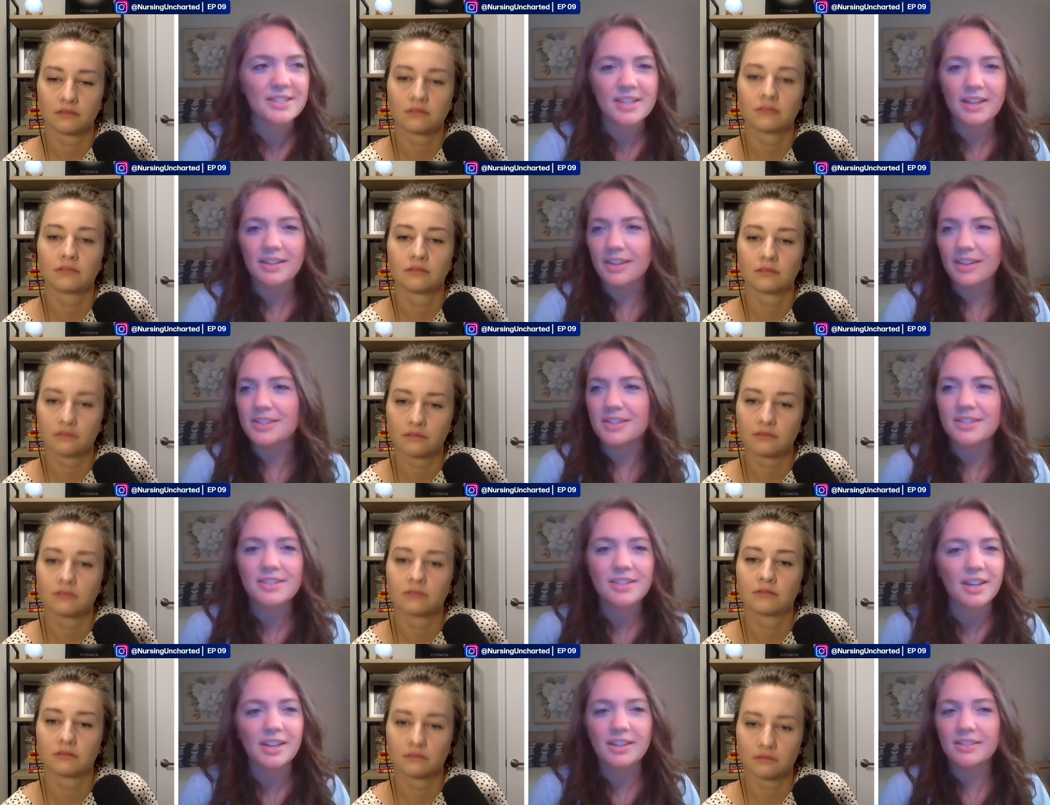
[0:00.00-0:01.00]
Speaker 1: is that they just
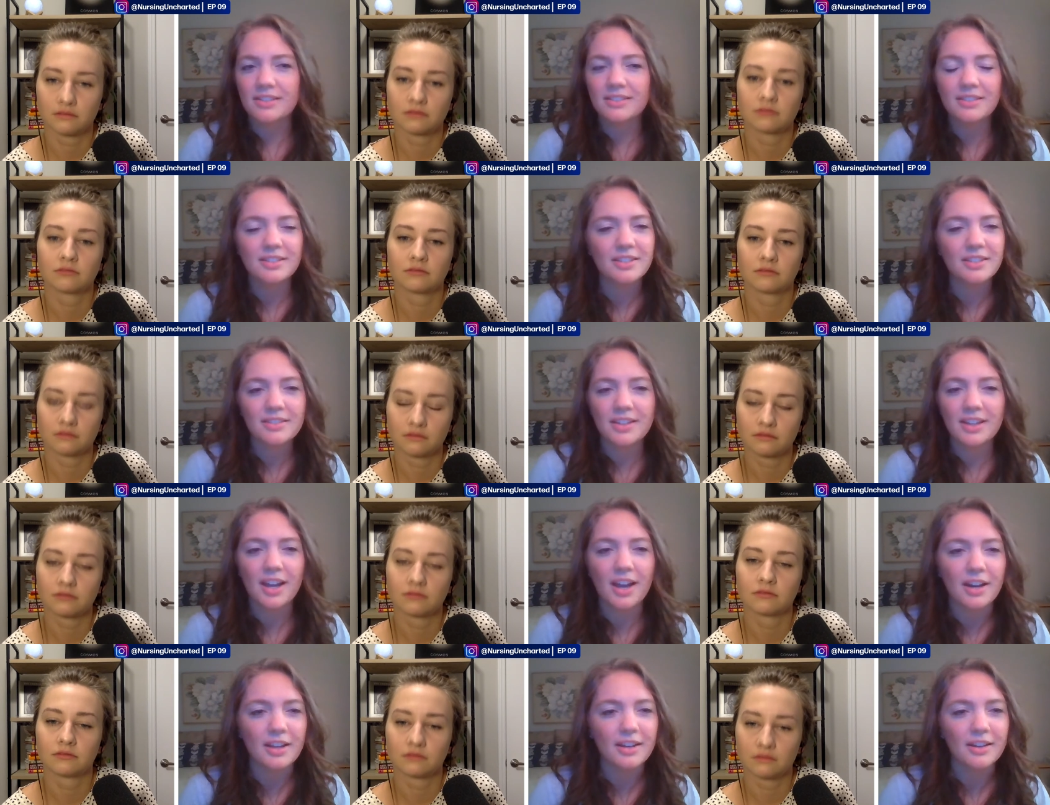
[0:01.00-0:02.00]
like, they
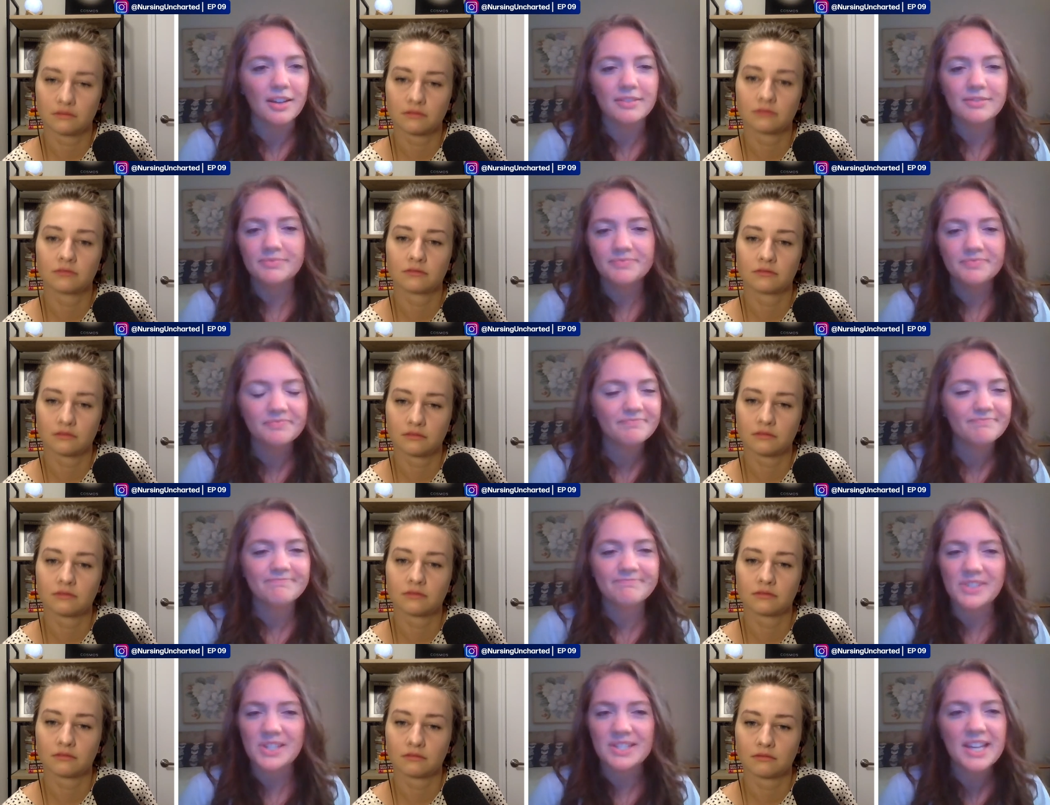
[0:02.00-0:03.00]
kind of
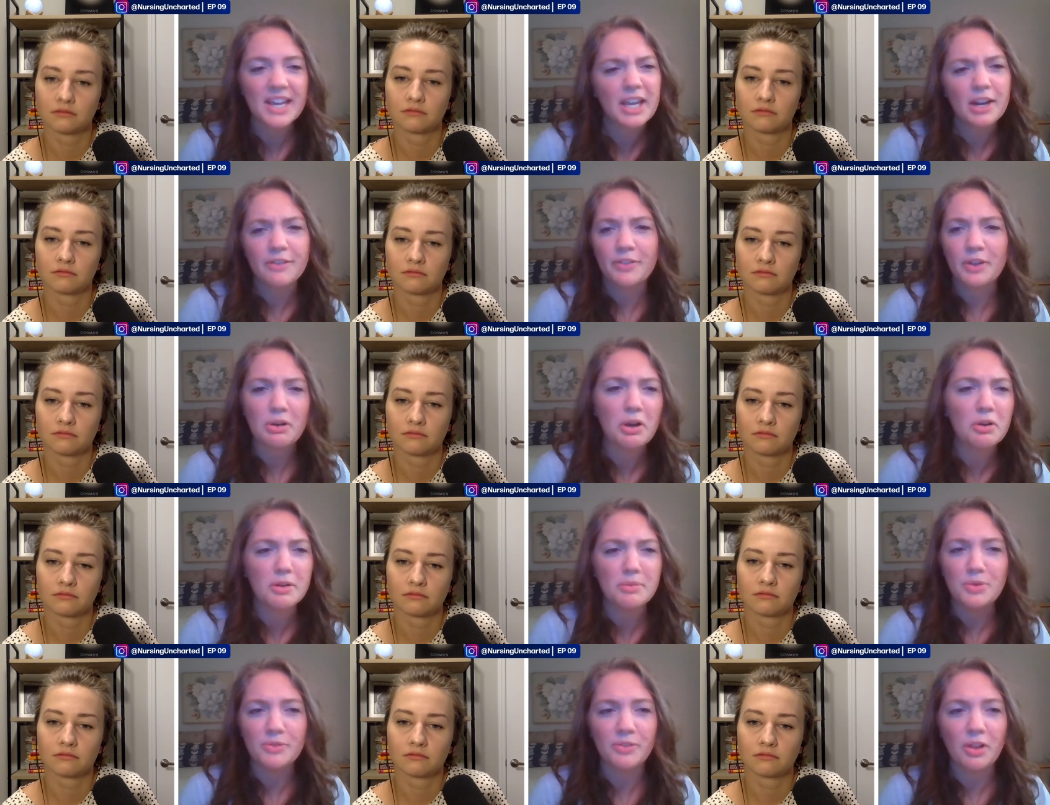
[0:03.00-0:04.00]
just take care of their own
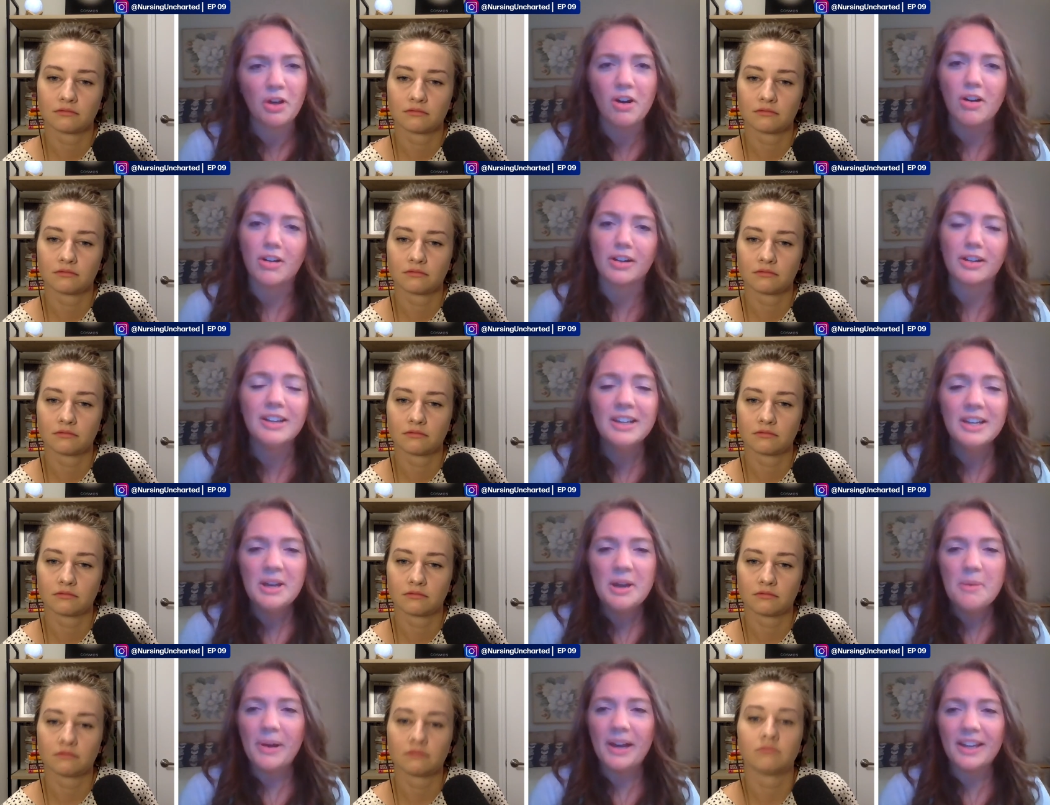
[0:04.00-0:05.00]
and move along.
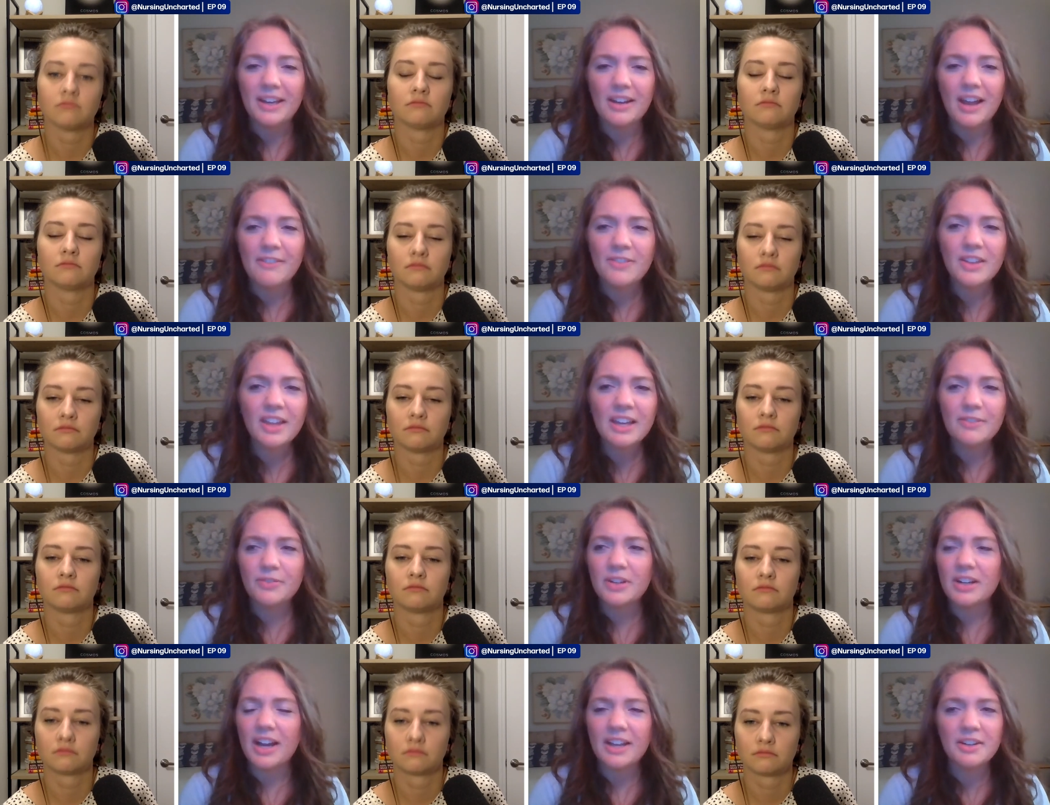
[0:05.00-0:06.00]
But I feel like
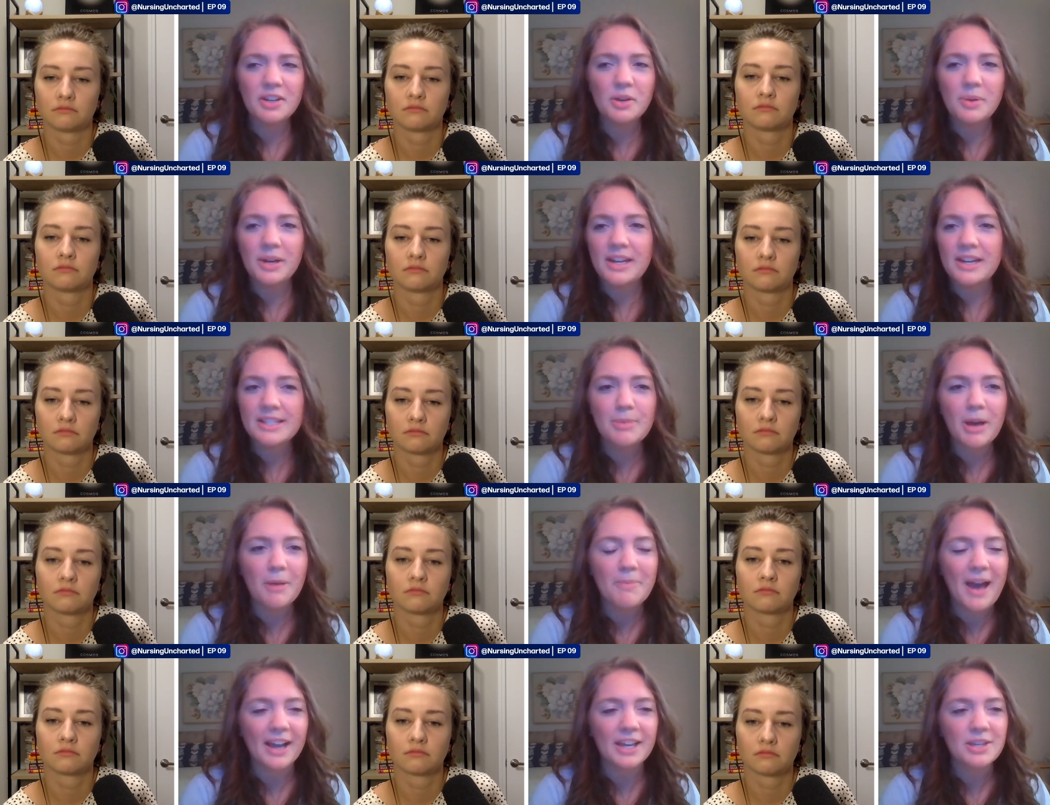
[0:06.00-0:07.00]
I don't know what it is about
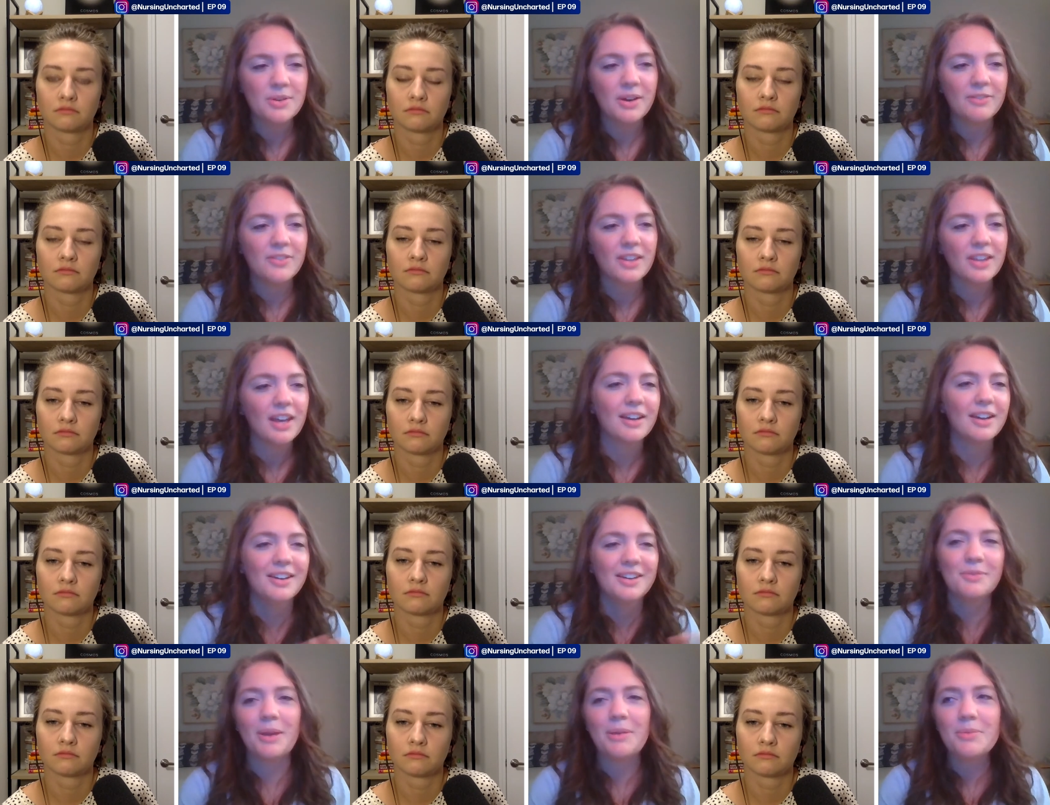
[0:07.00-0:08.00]
PACU. I feel
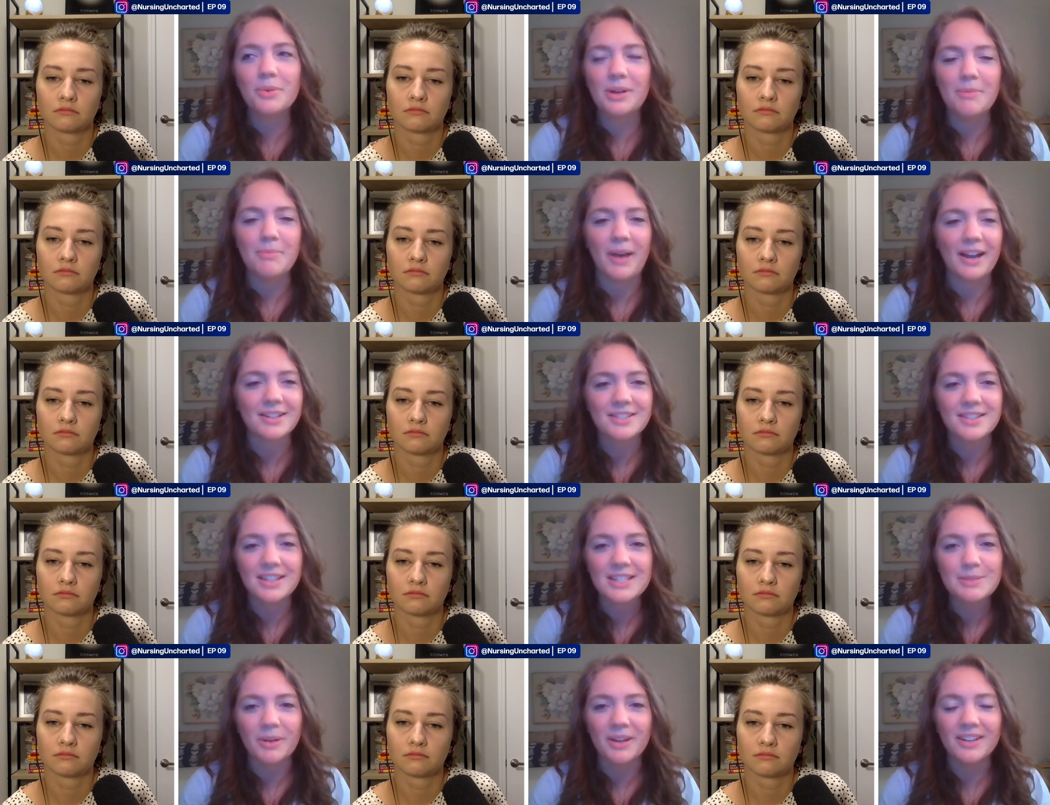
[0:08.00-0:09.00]
like maybe we'll come back to
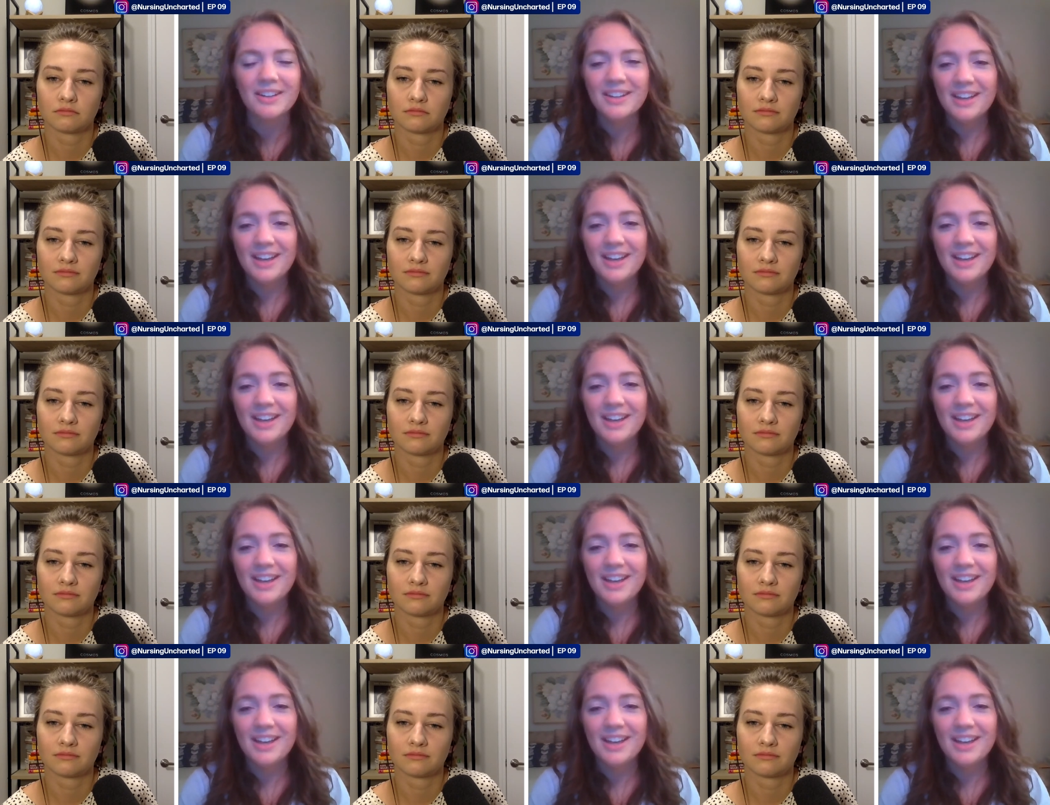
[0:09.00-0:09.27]
this, but